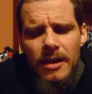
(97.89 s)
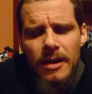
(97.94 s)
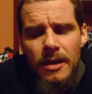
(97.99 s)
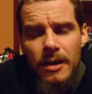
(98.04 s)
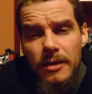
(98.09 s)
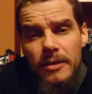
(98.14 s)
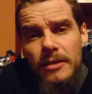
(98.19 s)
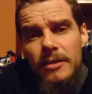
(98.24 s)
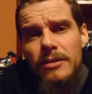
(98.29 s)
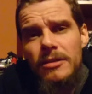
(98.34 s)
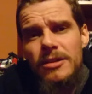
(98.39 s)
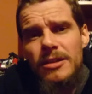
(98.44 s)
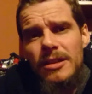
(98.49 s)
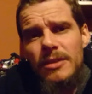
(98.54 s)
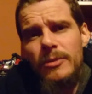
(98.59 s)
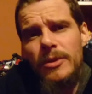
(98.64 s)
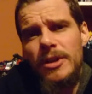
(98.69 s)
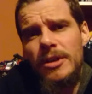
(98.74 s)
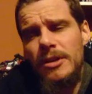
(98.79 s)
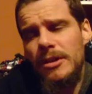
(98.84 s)
And usually
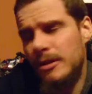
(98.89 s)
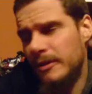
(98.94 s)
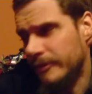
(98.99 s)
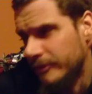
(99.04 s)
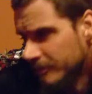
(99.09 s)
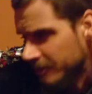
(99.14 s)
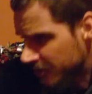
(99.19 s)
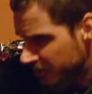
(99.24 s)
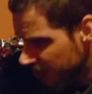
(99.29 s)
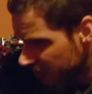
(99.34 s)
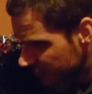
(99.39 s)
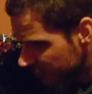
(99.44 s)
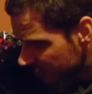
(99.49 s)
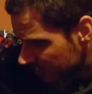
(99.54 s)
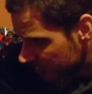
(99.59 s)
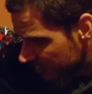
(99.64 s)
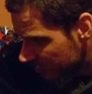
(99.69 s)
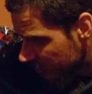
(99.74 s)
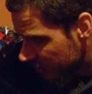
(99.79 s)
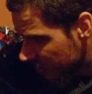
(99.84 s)
when I go for a
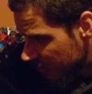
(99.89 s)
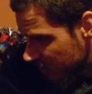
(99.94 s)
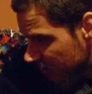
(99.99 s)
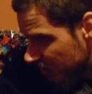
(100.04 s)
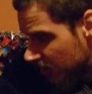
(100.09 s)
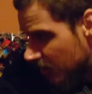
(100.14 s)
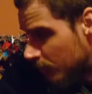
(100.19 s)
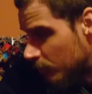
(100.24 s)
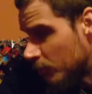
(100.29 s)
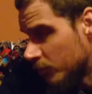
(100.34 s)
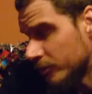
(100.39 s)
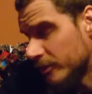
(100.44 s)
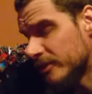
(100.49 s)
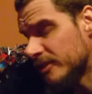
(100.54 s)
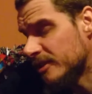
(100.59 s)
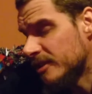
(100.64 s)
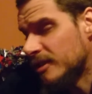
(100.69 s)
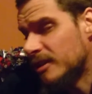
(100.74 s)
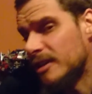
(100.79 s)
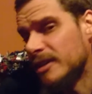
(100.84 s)
Sunstreaker, I want the
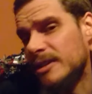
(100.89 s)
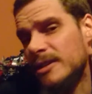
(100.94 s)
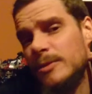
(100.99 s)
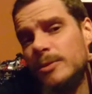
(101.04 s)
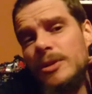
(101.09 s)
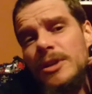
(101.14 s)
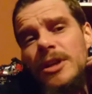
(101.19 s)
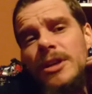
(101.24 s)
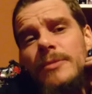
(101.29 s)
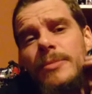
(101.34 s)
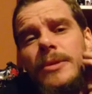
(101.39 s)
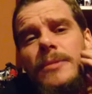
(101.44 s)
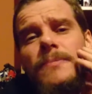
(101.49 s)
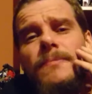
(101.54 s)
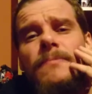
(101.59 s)
side swipe.